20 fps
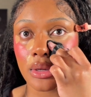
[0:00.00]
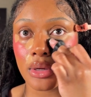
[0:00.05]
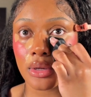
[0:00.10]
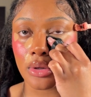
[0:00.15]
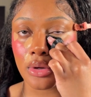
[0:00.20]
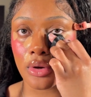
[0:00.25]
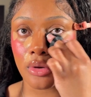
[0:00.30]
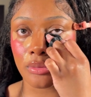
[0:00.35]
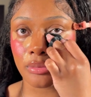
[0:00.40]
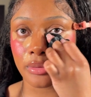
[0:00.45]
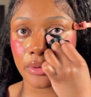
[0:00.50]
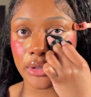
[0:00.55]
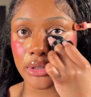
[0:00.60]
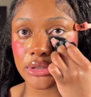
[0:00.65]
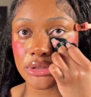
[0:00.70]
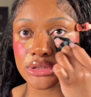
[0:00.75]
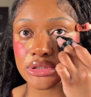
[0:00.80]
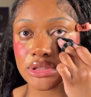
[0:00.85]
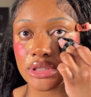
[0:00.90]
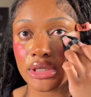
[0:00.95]
go
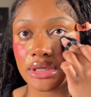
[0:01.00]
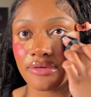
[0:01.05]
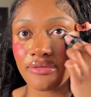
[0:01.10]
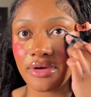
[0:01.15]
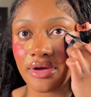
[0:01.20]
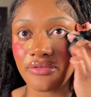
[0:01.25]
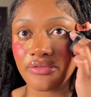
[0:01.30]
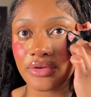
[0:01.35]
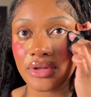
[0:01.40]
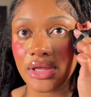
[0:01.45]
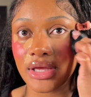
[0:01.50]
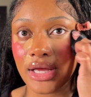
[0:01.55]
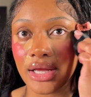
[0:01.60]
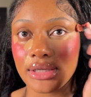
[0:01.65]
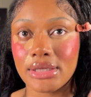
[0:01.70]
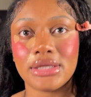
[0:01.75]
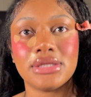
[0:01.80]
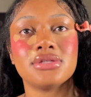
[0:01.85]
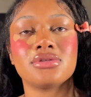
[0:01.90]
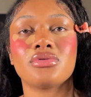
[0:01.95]
brush, and if I feel like I
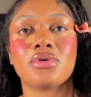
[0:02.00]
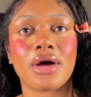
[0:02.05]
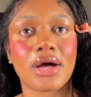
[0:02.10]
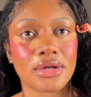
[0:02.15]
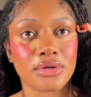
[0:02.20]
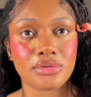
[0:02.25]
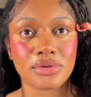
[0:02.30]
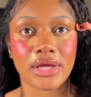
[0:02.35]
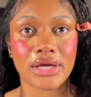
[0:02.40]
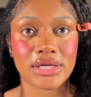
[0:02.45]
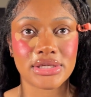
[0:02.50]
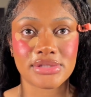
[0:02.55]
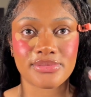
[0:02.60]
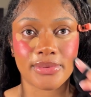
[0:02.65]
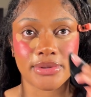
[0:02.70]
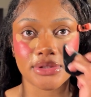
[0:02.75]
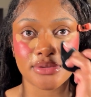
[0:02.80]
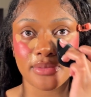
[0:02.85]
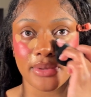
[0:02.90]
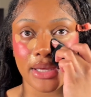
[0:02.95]
need to, I'll do like a
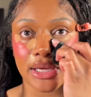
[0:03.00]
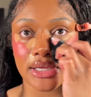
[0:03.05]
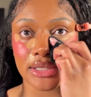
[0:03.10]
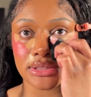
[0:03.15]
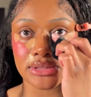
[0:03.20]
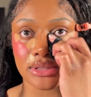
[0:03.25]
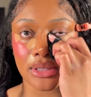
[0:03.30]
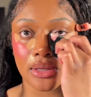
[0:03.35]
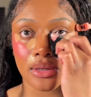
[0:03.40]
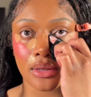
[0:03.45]
sponge pass.